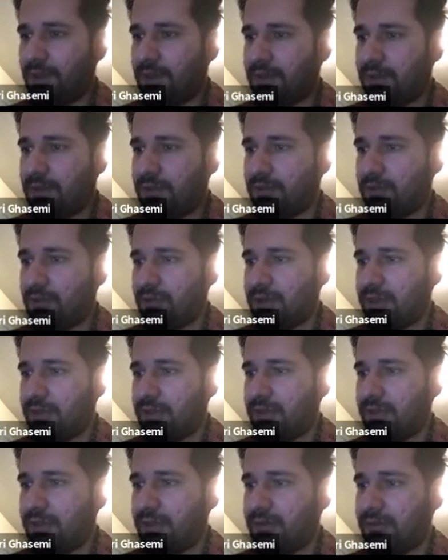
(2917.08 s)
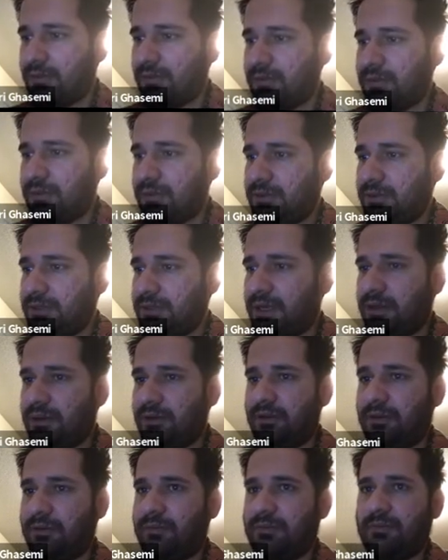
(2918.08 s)
So let's make
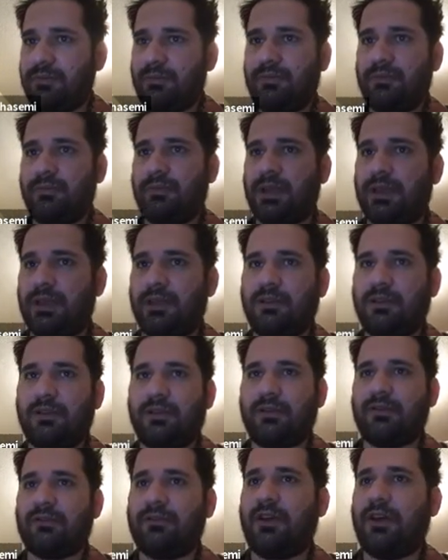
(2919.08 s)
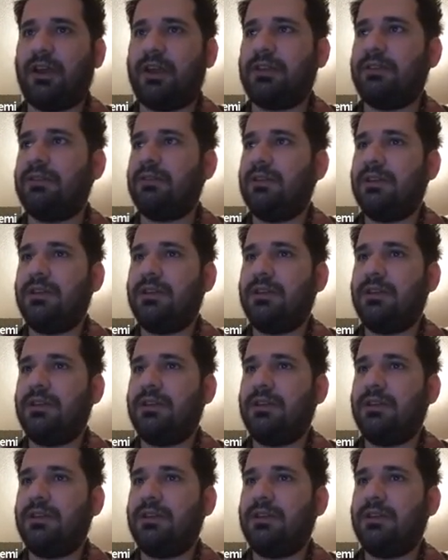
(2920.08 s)
another slide.